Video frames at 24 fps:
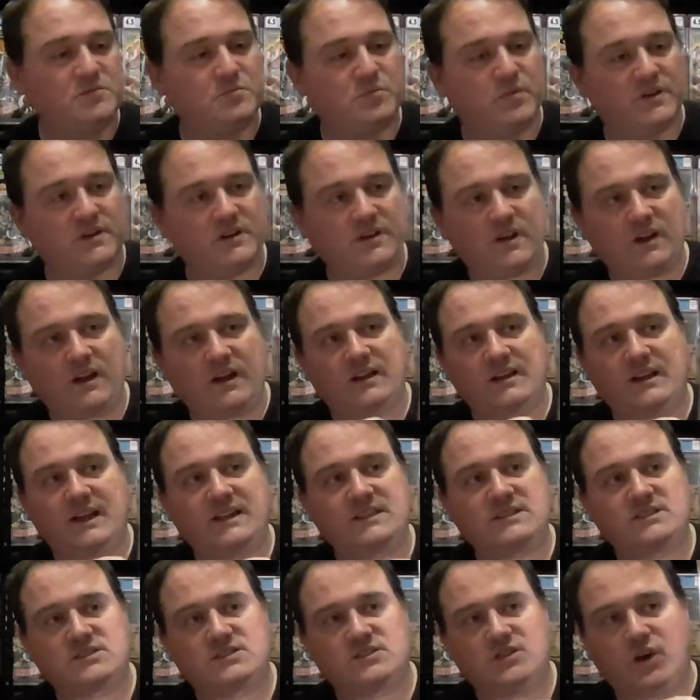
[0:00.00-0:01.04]
but
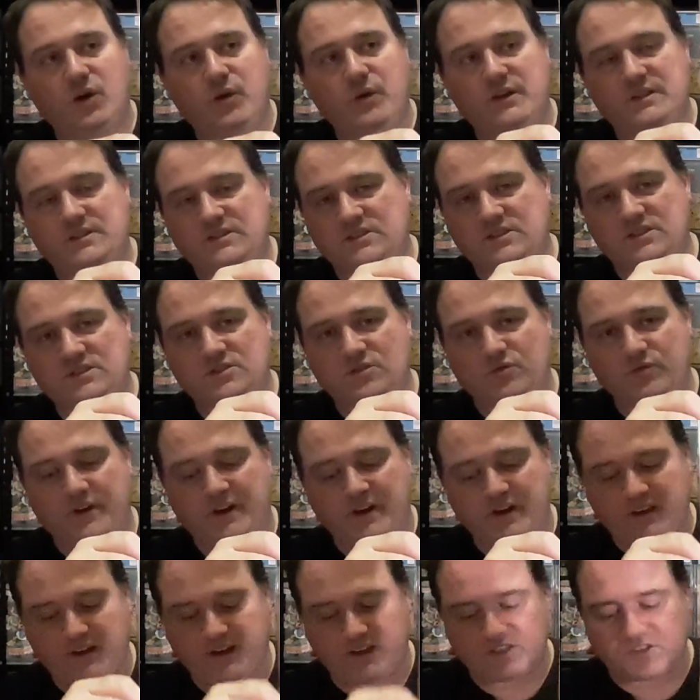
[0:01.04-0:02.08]
alas, no, it's just a
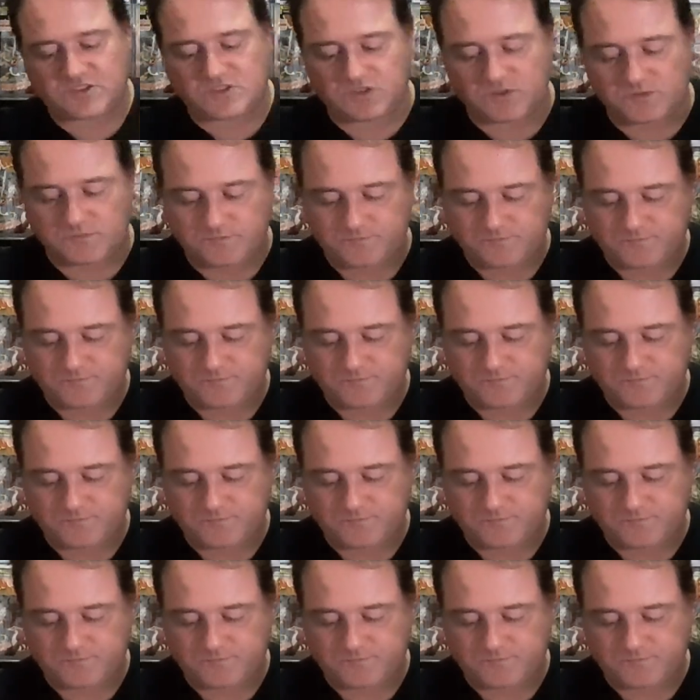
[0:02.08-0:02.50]
regular issue.